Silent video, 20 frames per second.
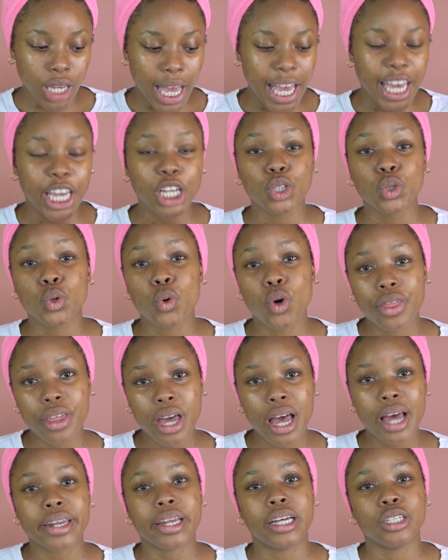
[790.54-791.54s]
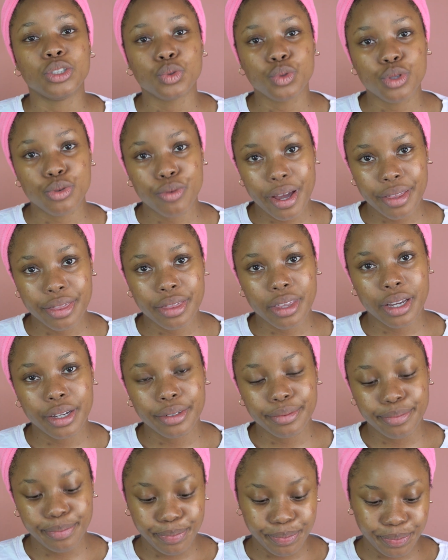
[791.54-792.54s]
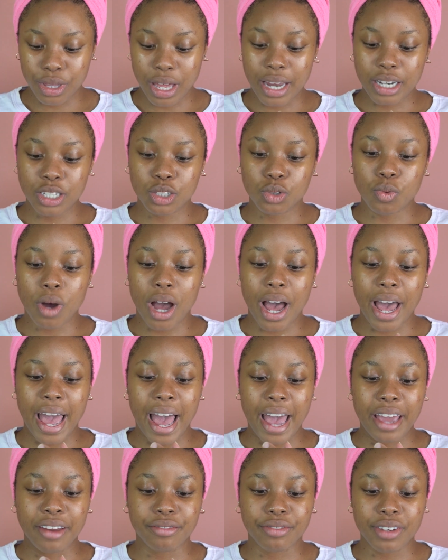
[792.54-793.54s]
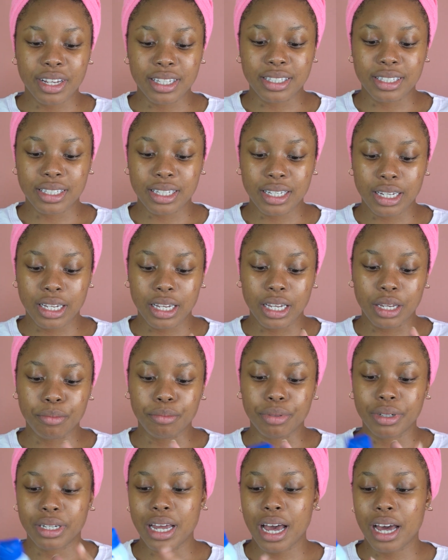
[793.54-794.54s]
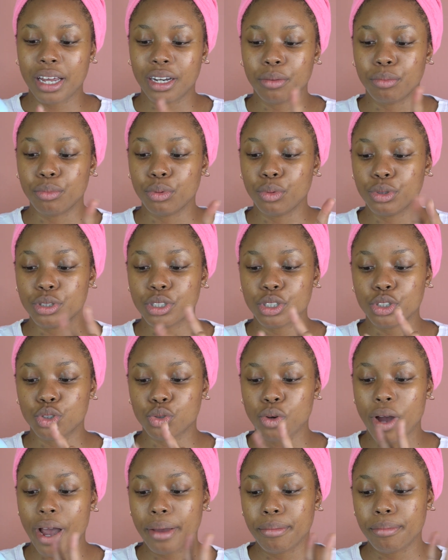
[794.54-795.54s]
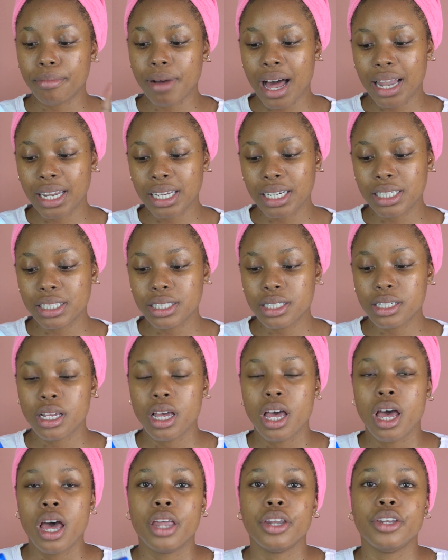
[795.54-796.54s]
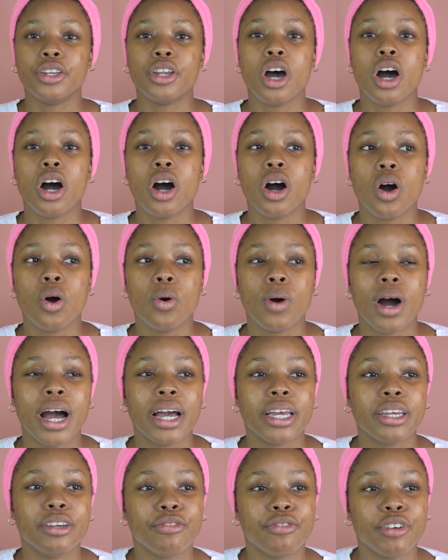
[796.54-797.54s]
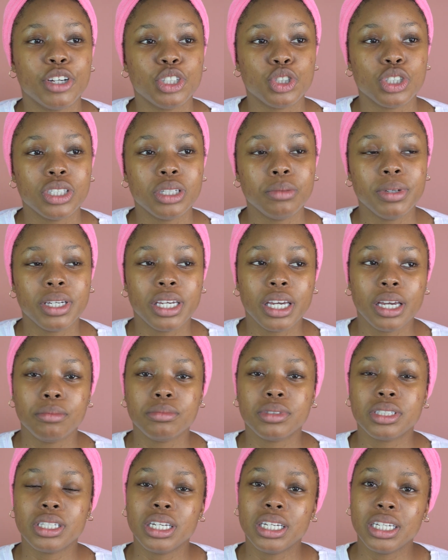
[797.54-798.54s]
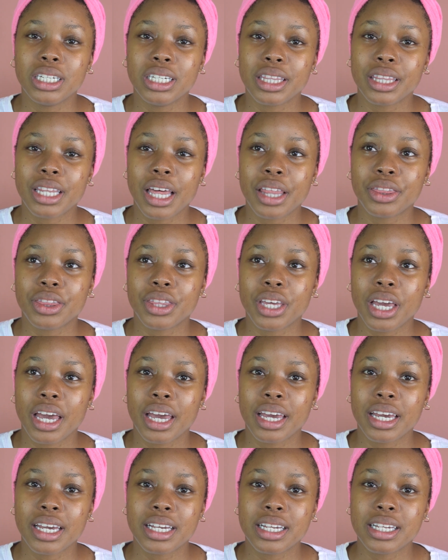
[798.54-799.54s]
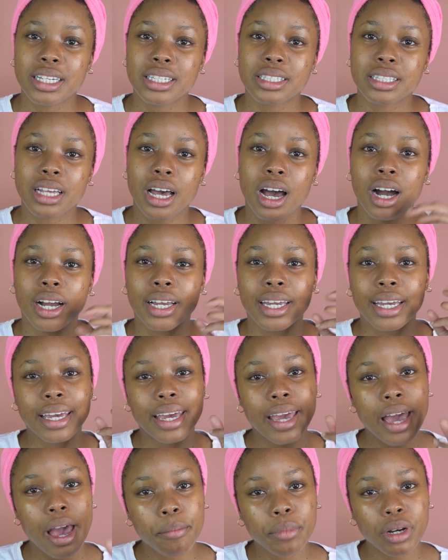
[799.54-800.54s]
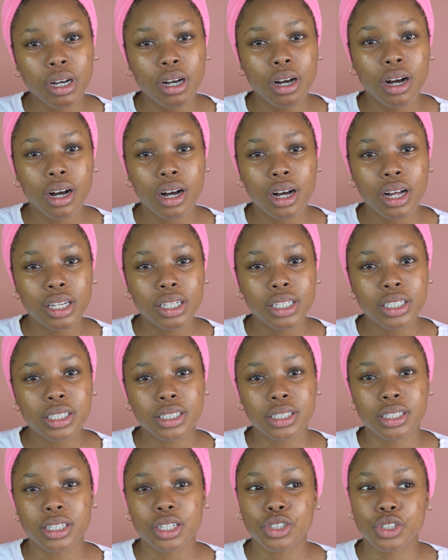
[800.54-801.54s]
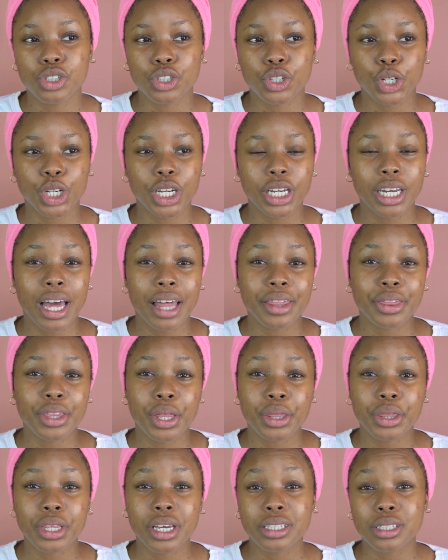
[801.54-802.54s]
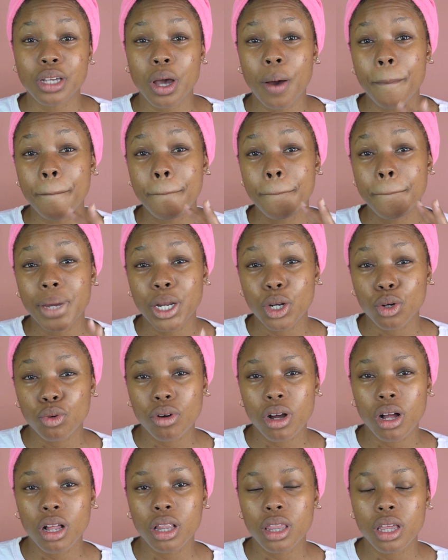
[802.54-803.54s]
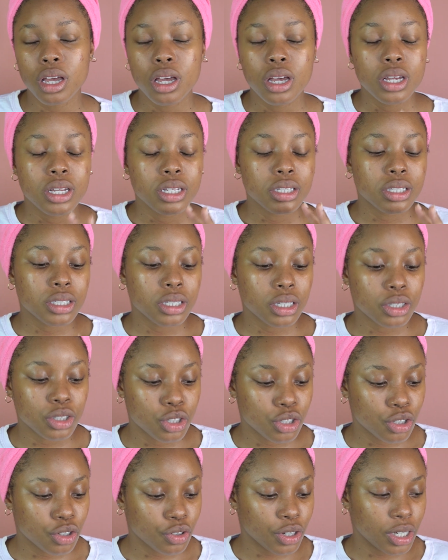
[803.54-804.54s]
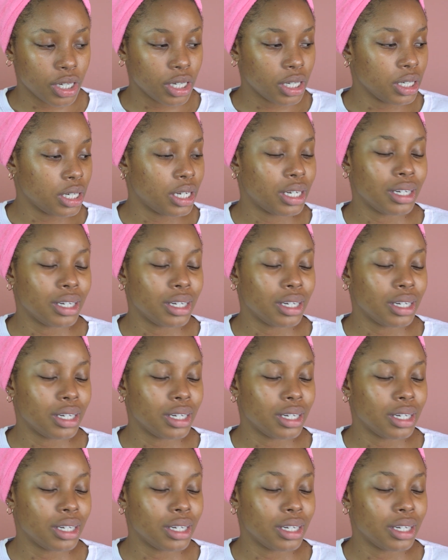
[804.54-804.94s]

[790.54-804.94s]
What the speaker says: ignore that and do the right thing. That is why I invested in Banana Boat Dry Balance. Now, I eventually became to learn that there is a chemical sunscreen and then there's a mineral sunscreen.